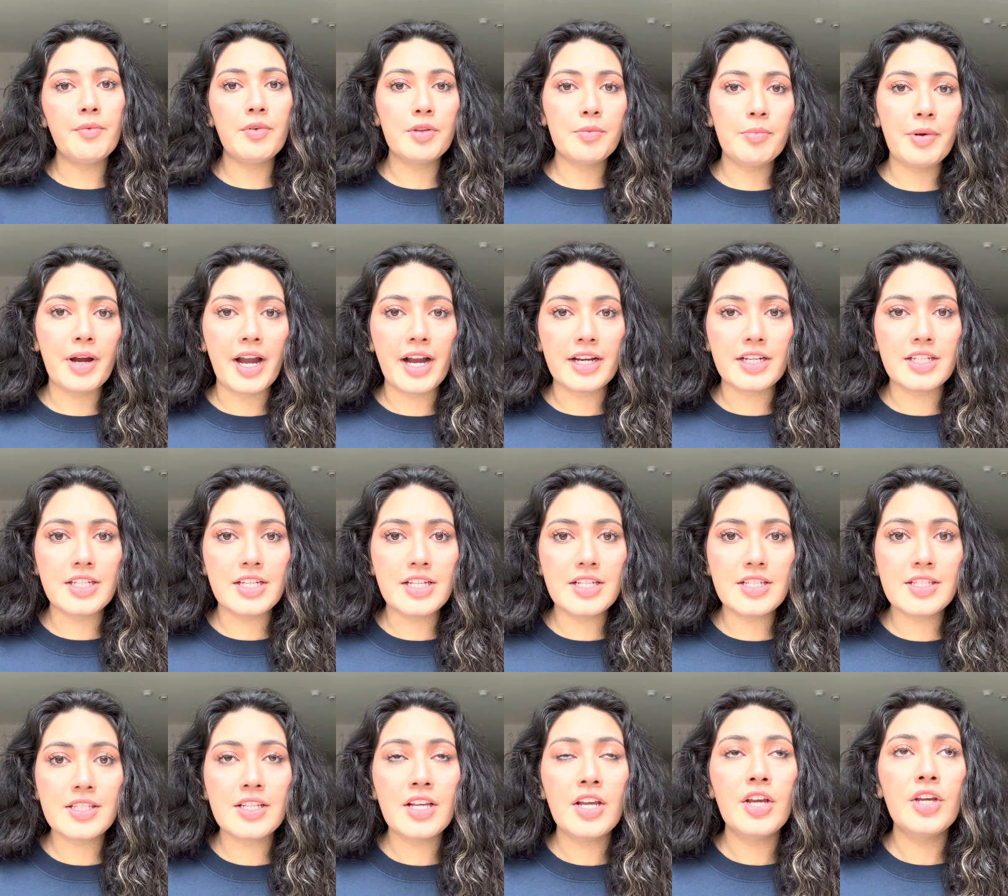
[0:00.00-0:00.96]
with
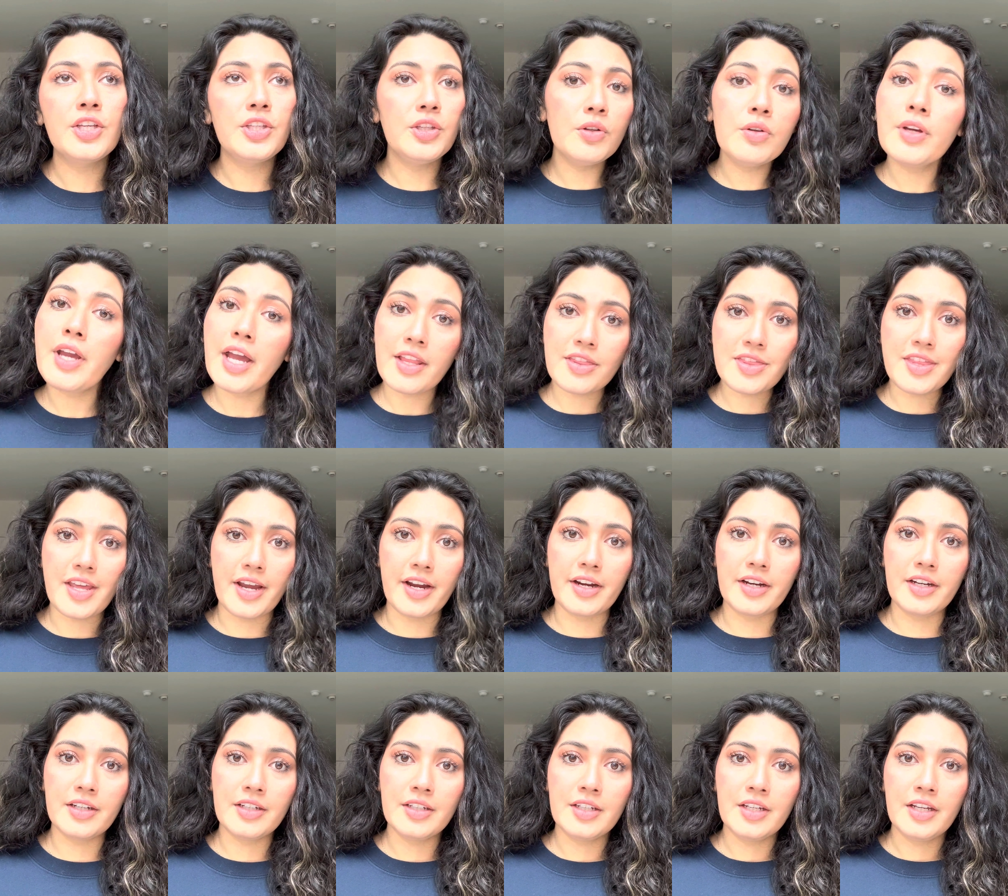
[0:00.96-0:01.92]
practice you'll get
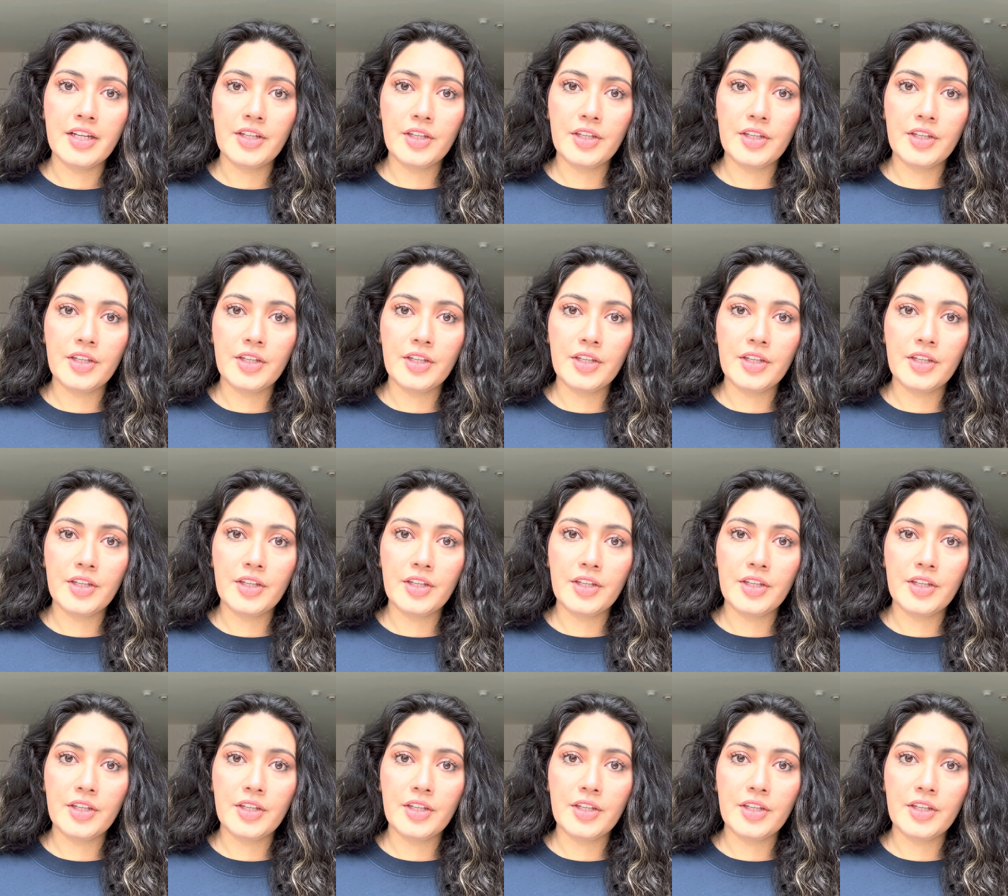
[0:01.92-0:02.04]
there.